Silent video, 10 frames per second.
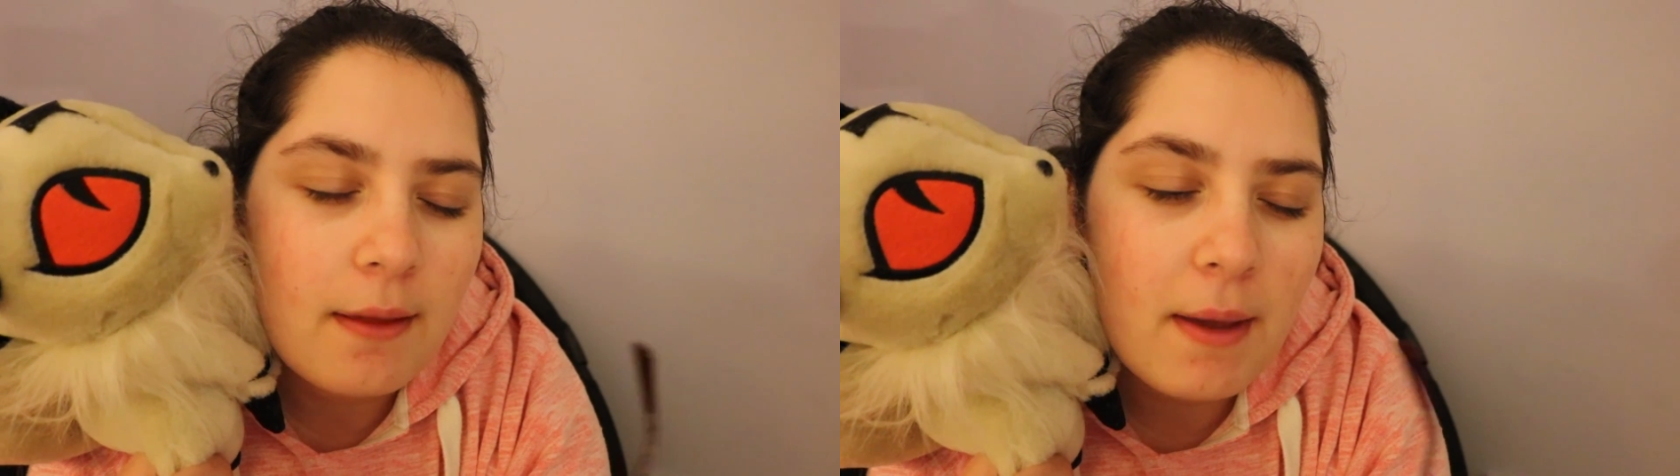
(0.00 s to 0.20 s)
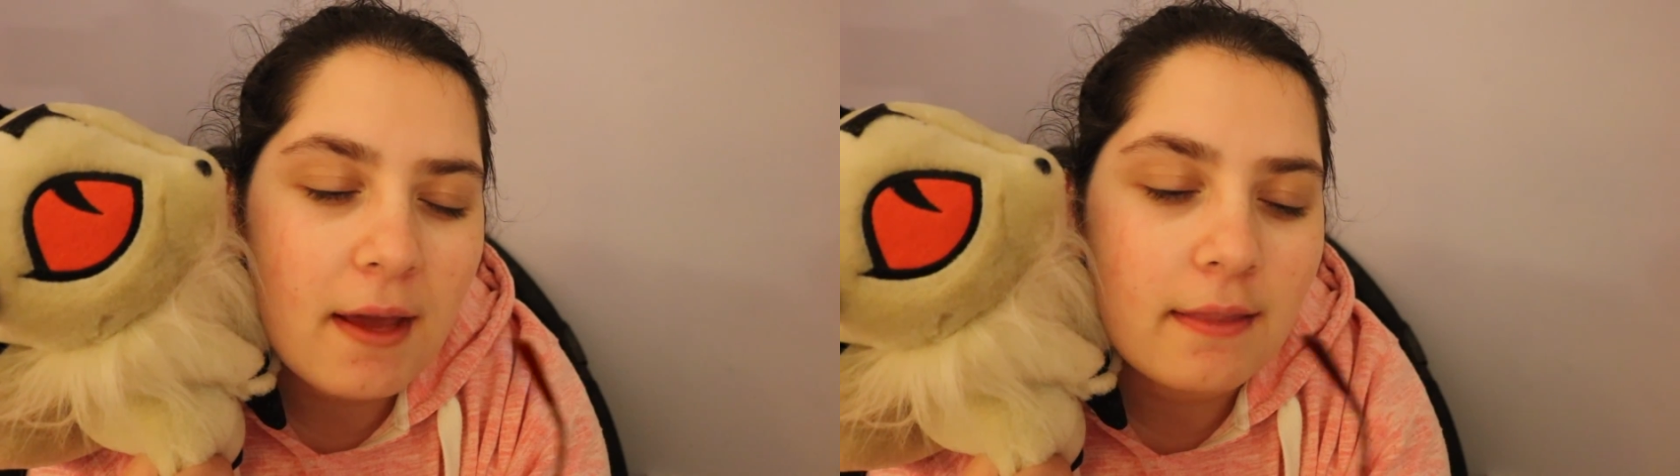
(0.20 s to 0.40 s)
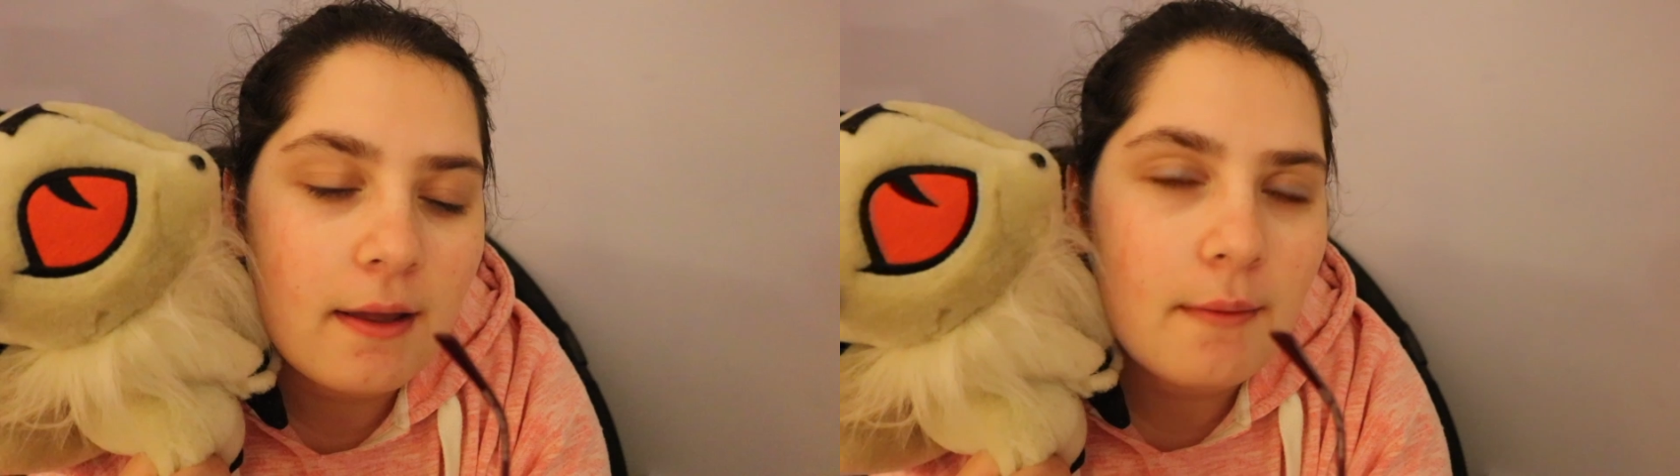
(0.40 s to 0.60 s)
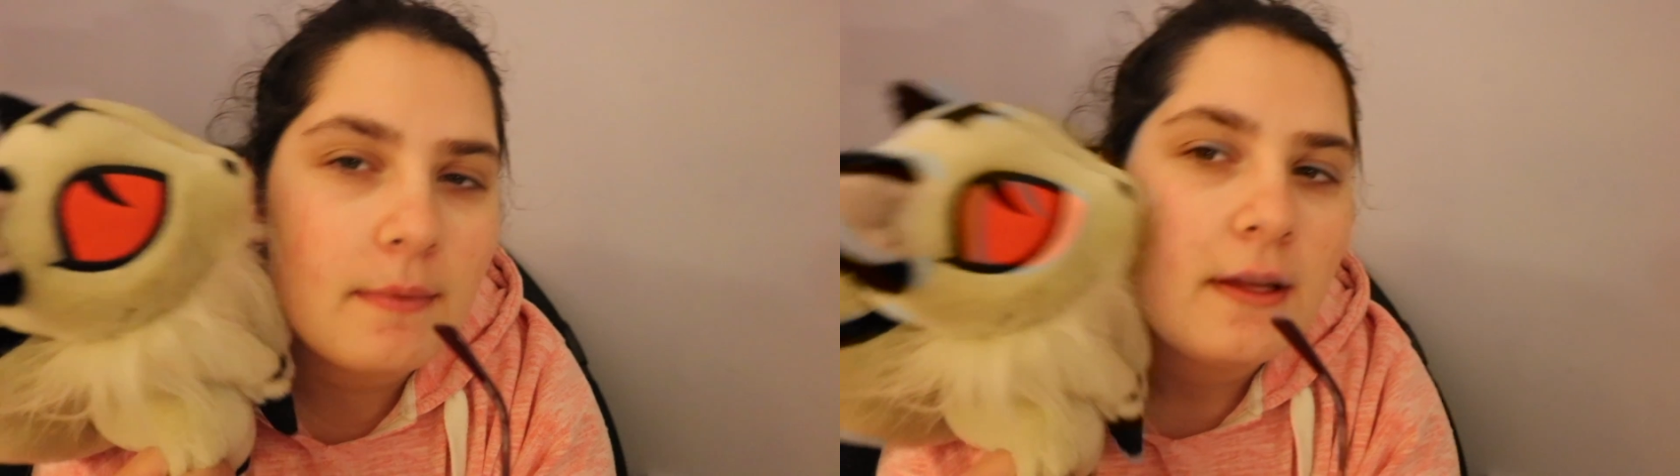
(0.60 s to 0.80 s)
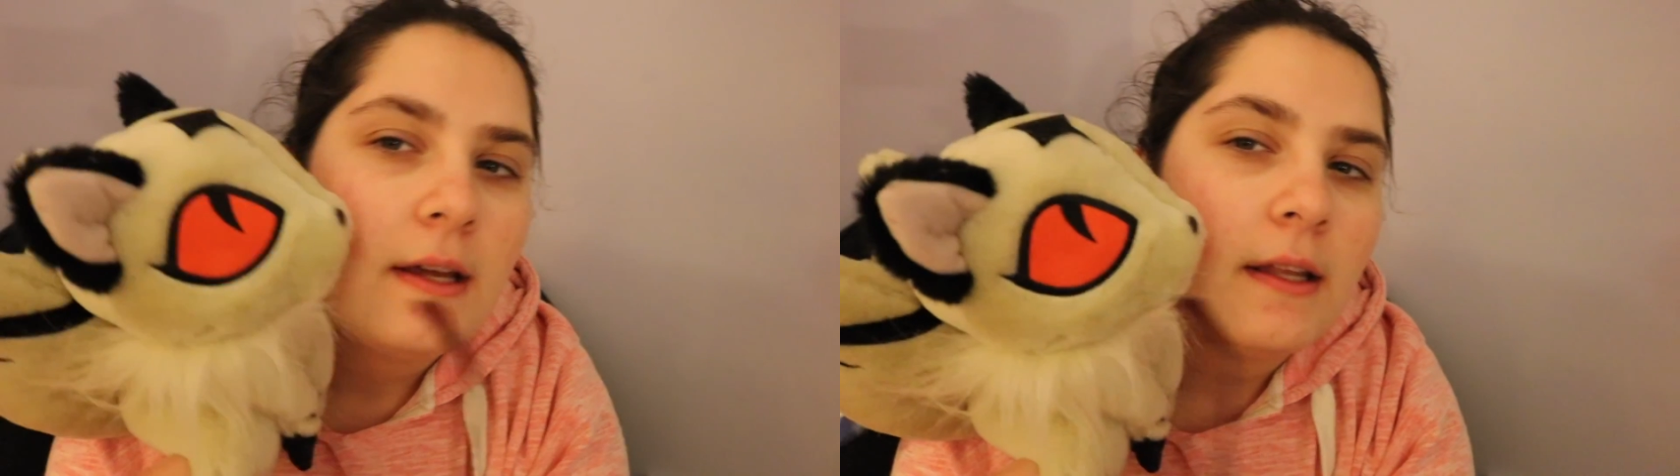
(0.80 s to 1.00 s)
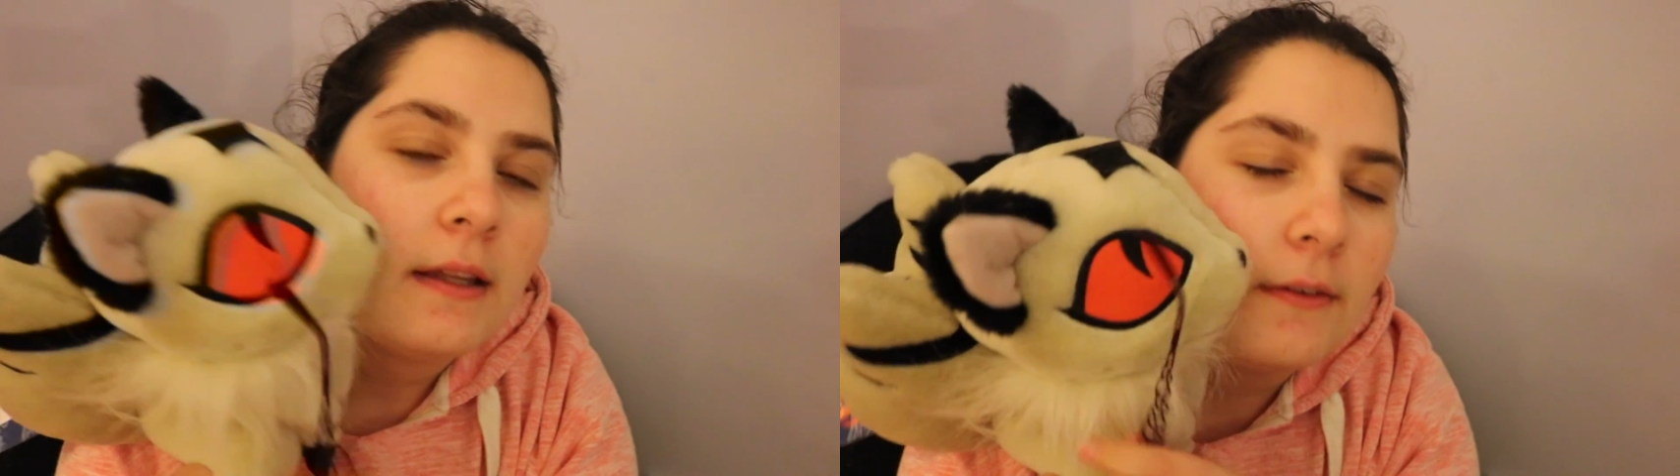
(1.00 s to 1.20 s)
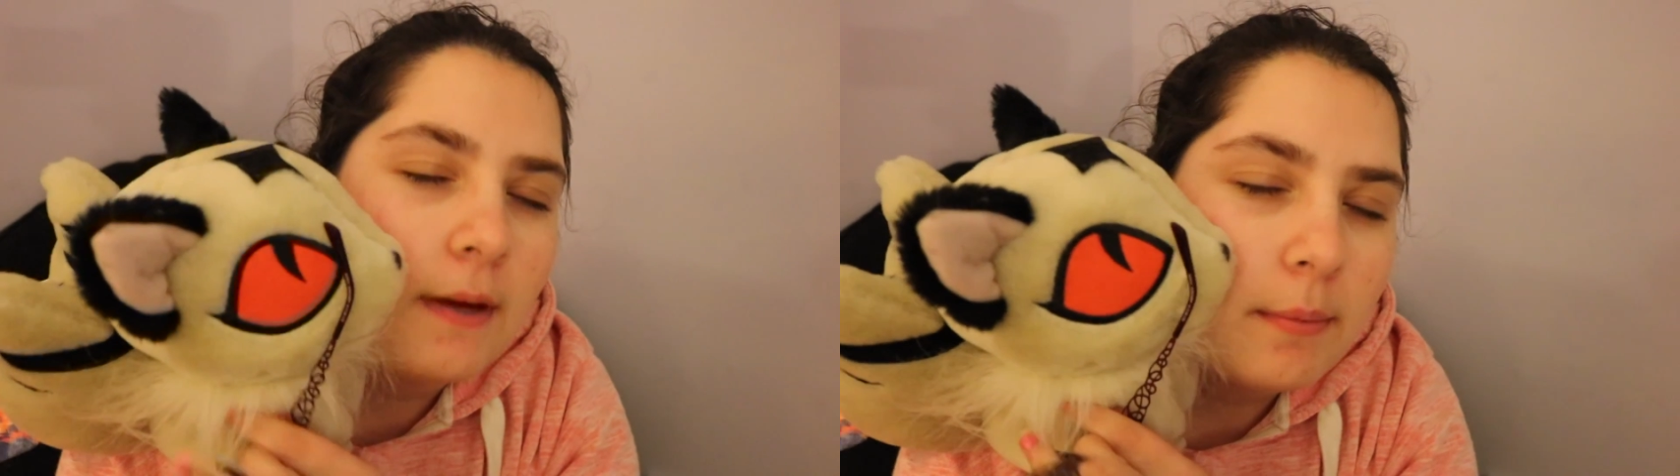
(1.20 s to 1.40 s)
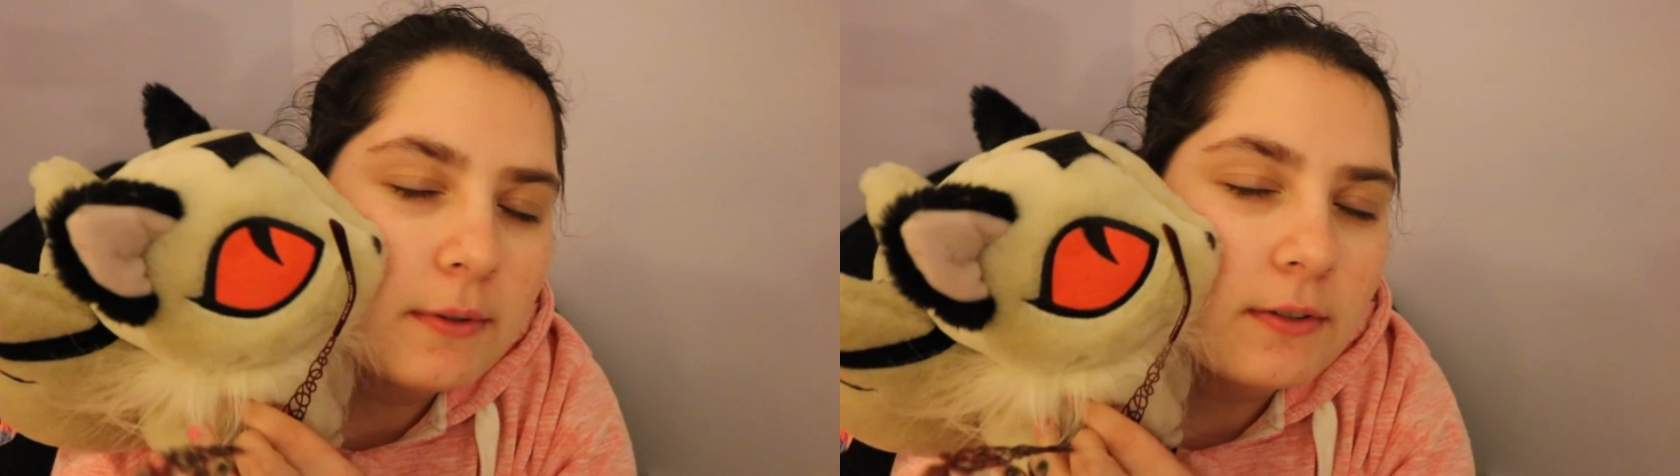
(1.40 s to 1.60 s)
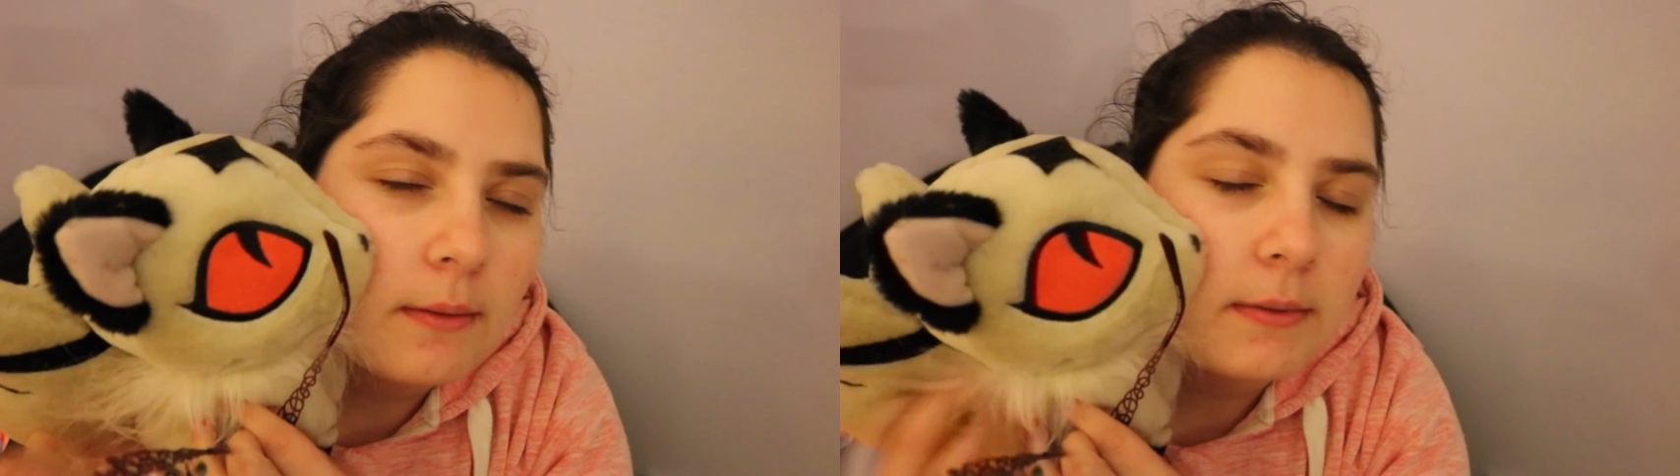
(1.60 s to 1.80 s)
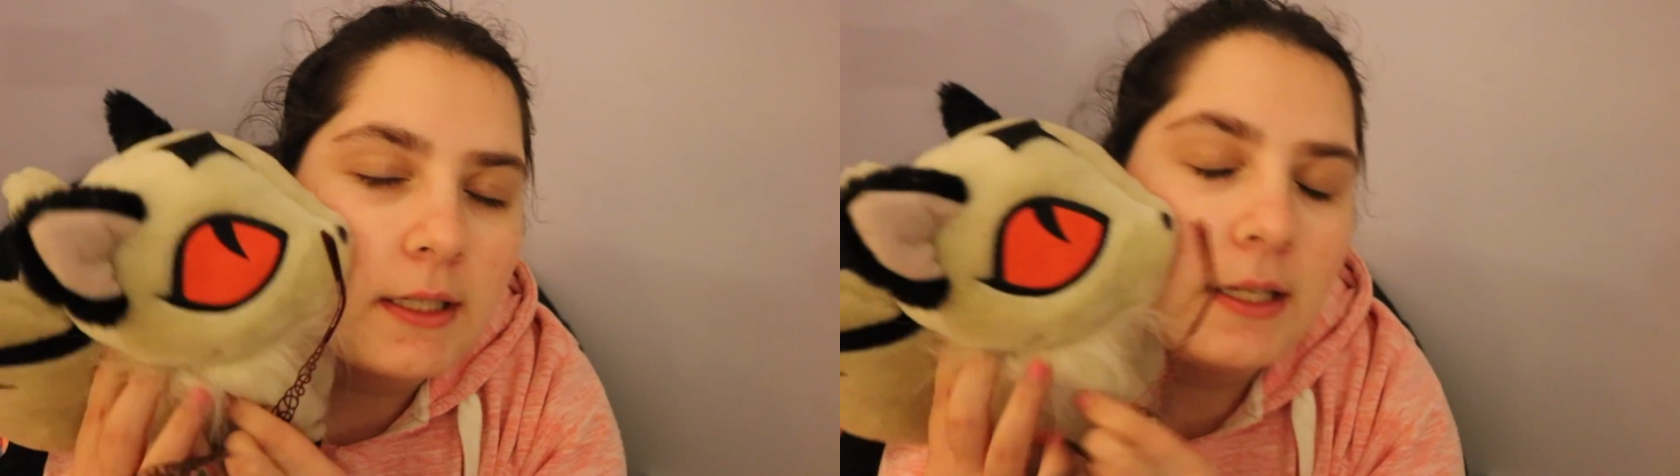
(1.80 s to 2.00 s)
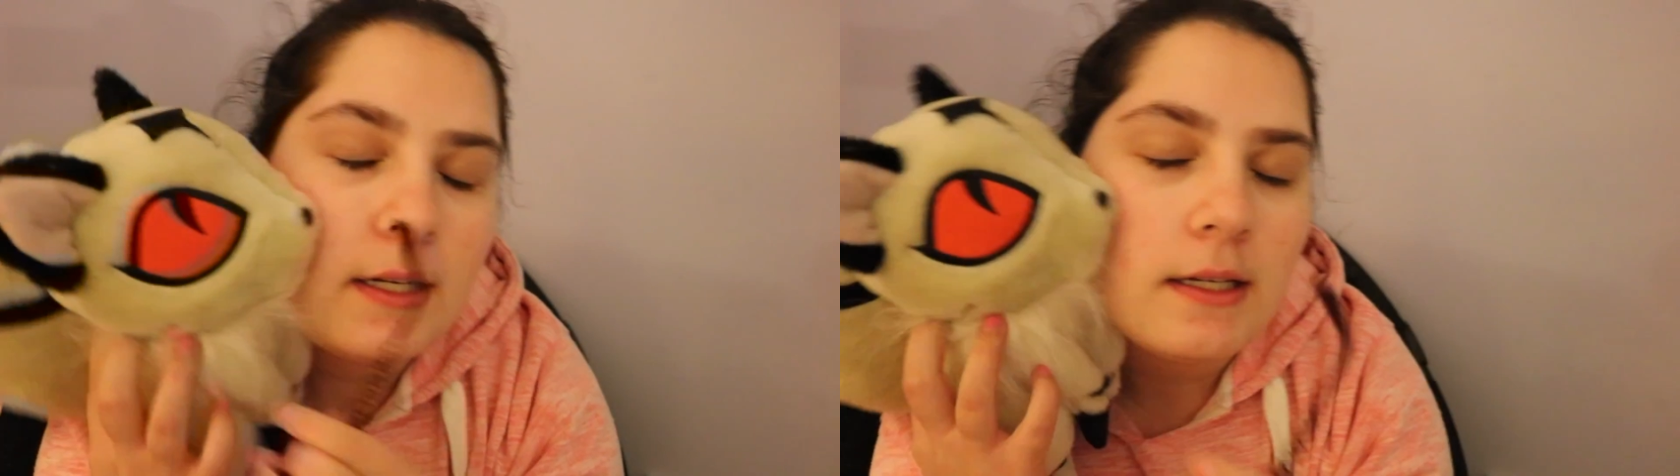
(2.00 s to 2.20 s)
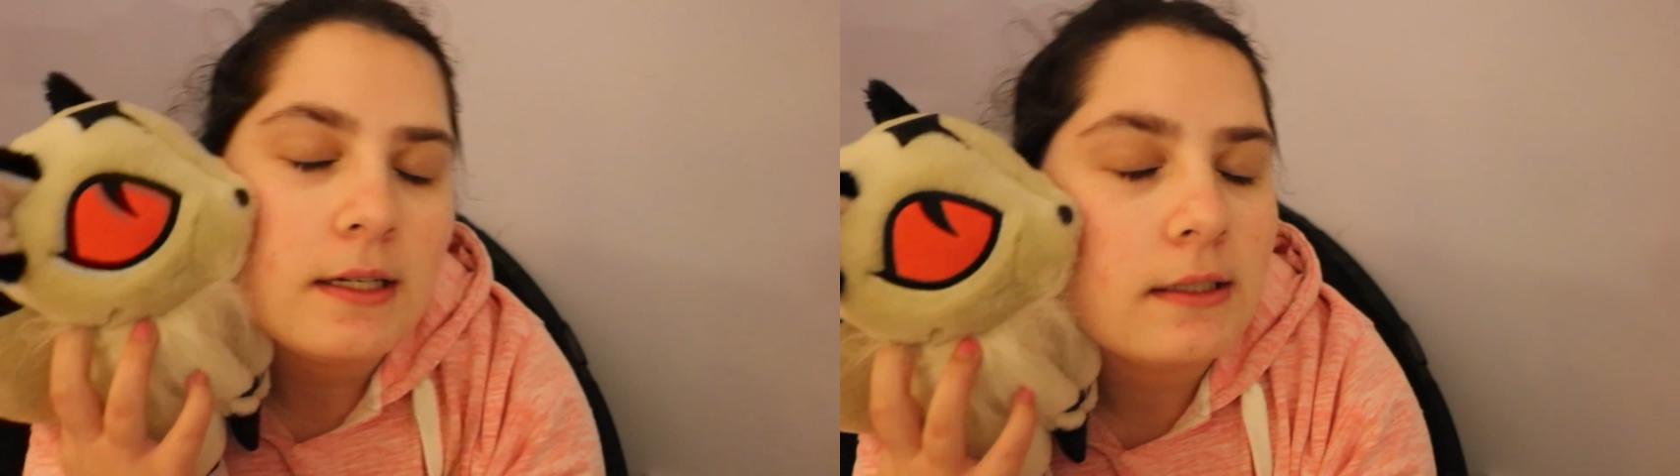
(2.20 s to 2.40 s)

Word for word: make them the right prescription.